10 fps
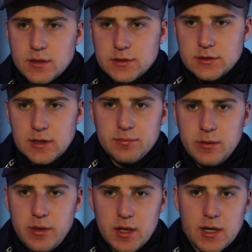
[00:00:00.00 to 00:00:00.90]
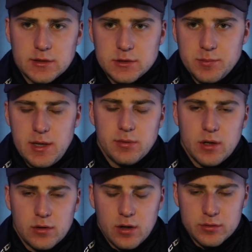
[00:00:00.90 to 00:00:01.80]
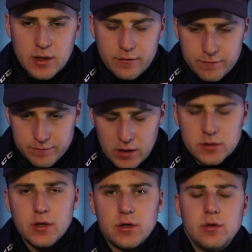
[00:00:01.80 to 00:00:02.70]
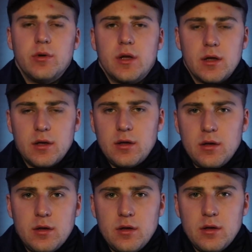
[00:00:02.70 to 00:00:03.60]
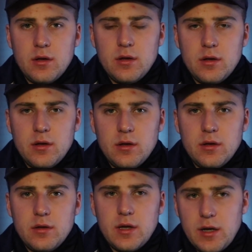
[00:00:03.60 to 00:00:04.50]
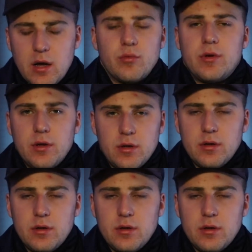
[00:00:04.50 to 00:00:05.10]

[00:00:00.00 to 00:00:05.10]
Simply because people don't know what the fuck they're doing. They don't.